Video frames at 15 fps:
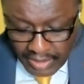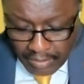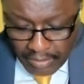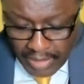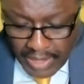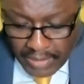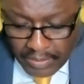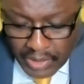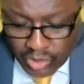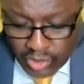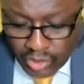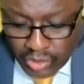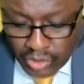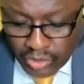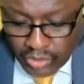maybe
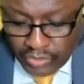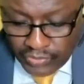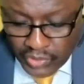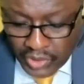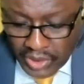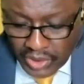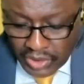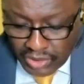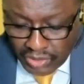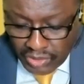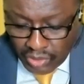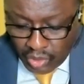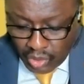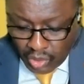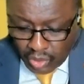to do
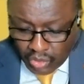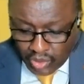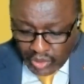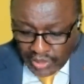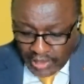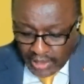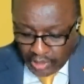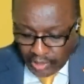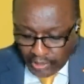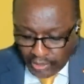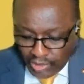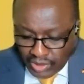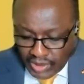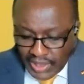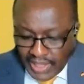vocational course like
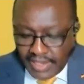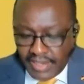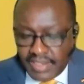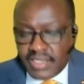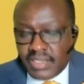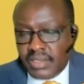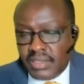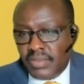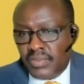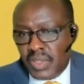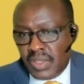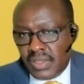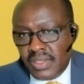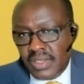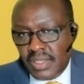community health
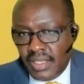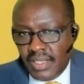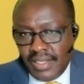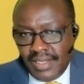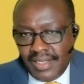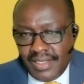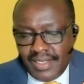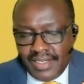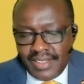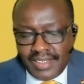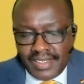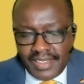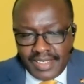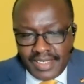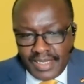service?
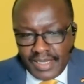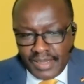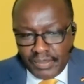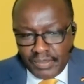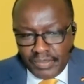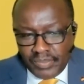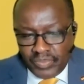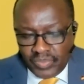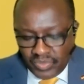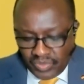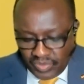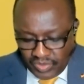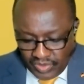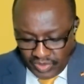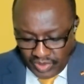Um,
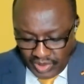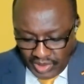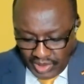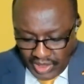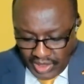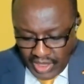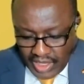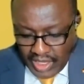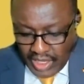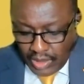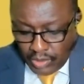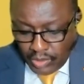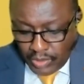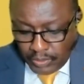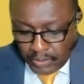
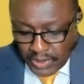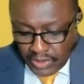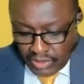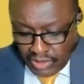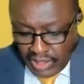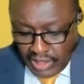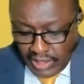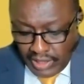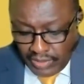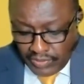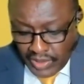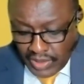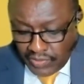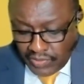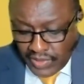I would personally
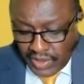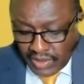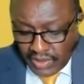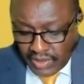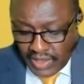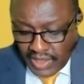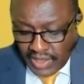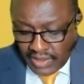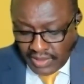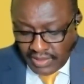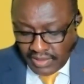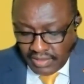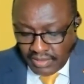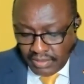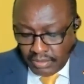never advise that
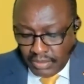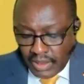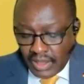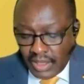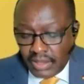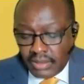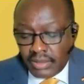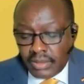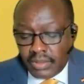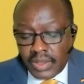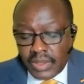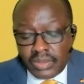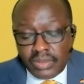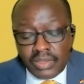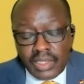but I don't know
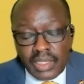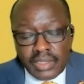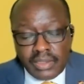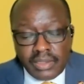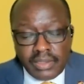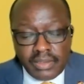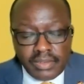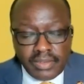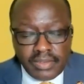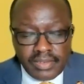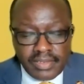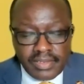what you guys do.